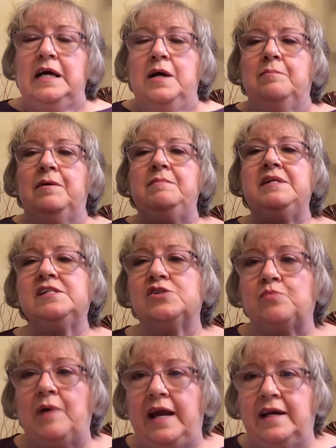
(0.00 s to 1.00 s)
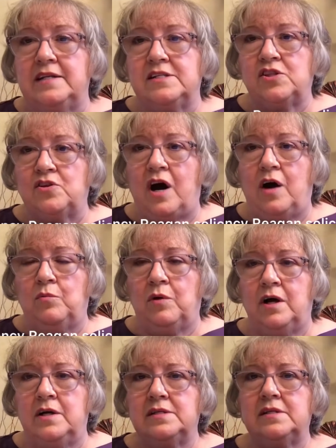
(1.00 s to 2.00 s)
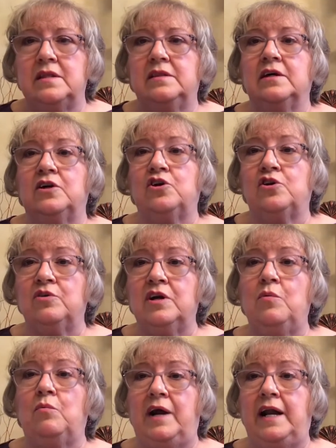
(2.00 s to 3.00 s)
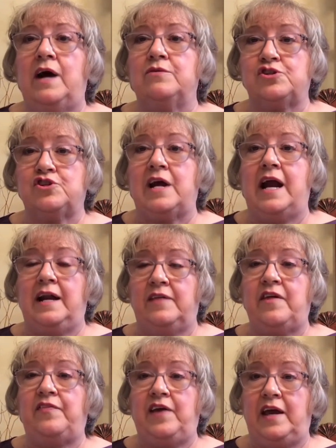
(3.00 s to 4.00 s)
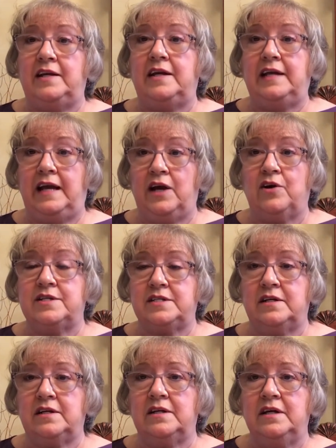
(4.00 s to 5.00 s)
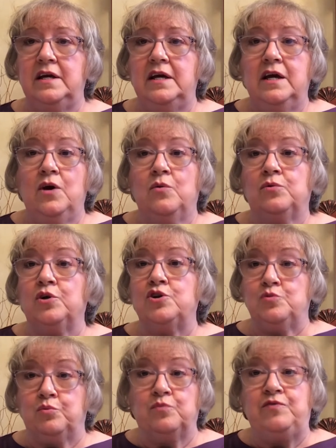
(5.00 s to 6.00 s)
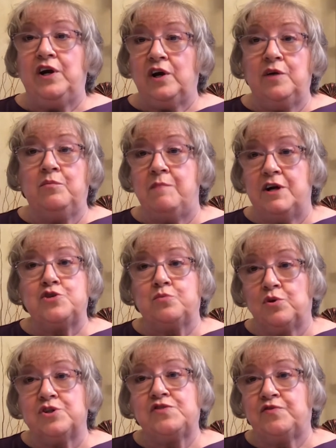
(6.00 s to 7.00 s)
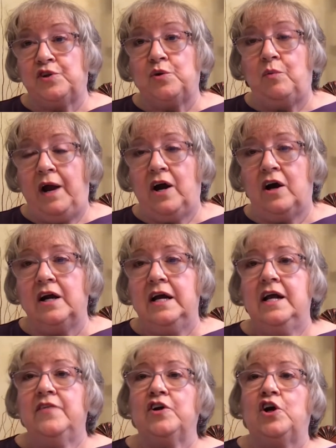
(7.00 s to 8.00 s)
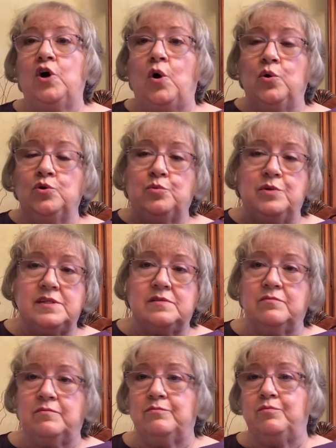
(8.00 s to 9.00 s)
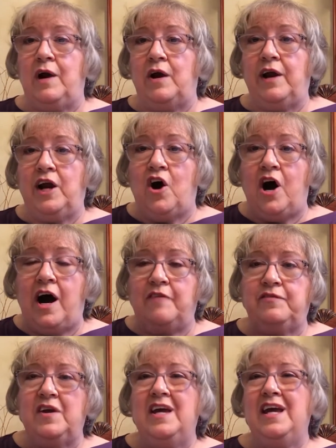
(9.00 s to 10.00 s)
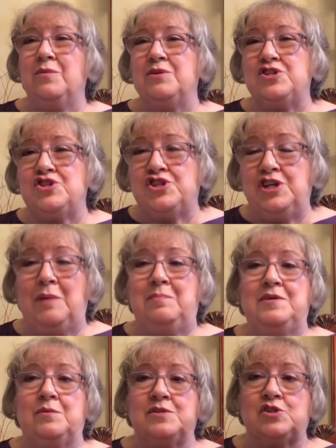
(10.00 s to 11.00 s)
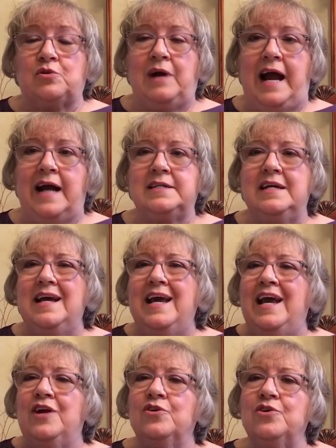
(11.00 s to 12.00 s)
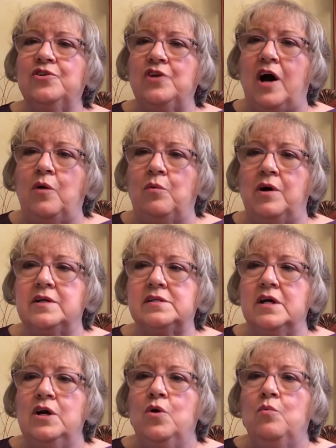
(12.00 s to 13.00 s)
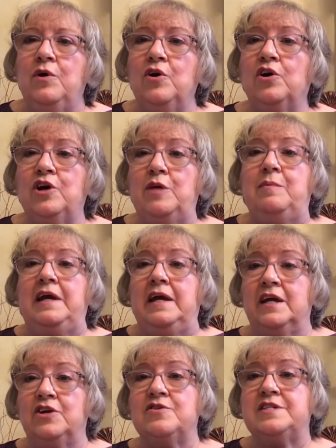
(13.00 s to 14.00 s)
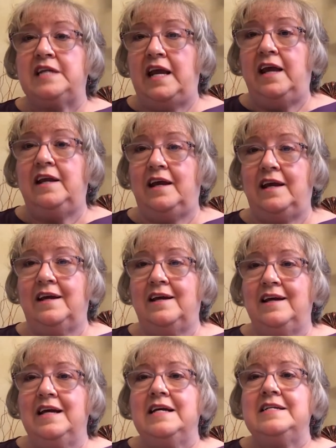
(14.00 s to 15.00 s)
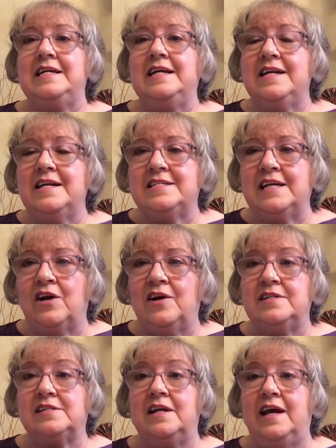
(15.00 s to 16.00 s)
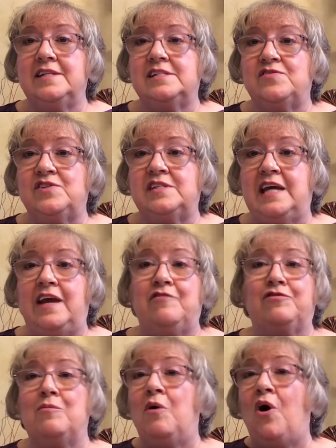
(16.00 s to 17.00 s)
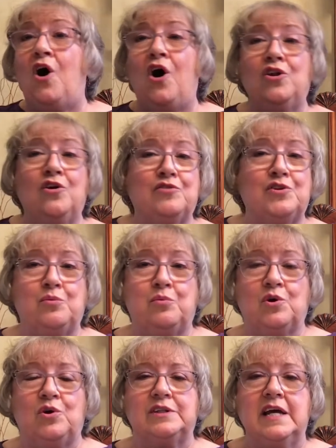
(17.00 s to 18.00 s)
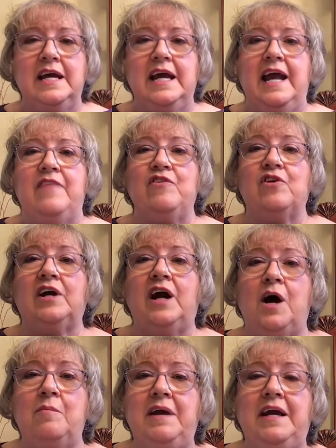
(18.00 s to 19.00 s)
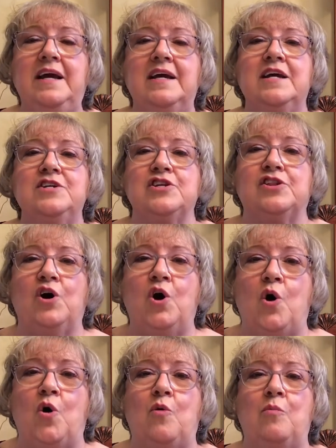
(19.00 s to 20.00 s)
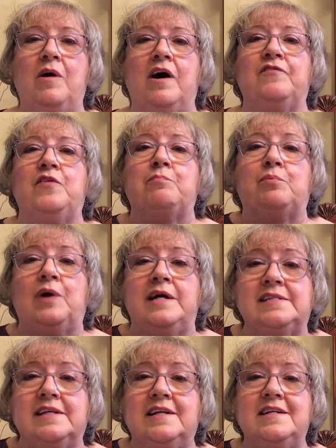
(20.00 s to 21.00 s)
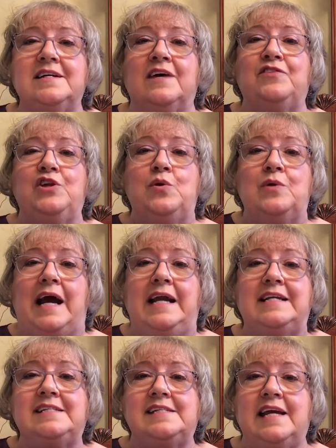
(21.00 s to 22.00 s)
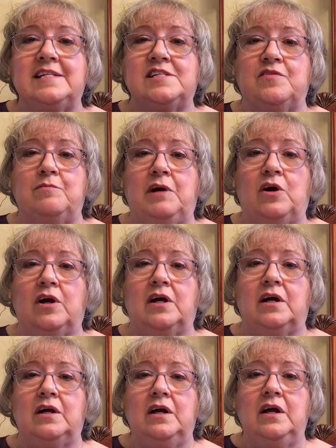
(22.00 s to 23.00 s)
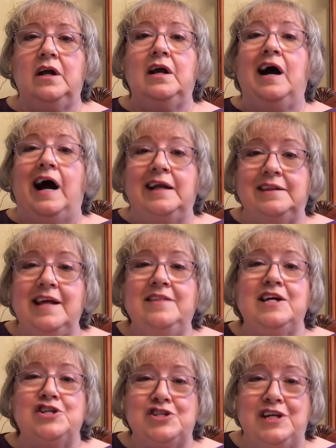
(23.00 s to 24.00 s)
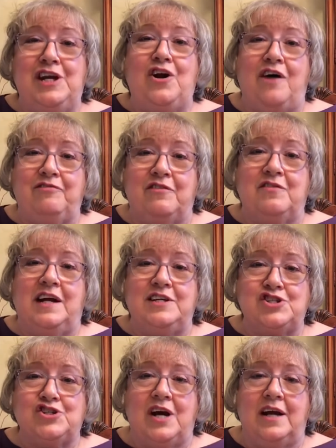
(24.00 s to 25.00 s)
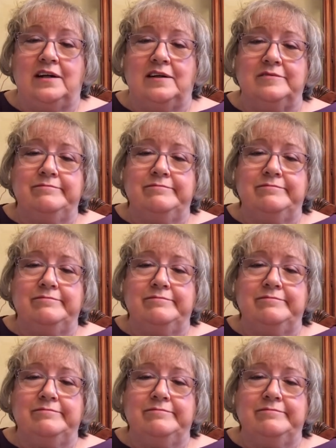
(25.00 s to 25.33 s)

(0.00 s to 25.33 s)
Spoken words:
But Mrs. Reagan's thought was the current White House china that they had inherited looked very much worse for the wear. The gold was wearing off, it was chipped, it was cracked, and her thought was, we are going to be entertaining dignitaries and heads of state from all over the world, and they're coming to the home of the President of the United States of America. I think they should eat off of nice china.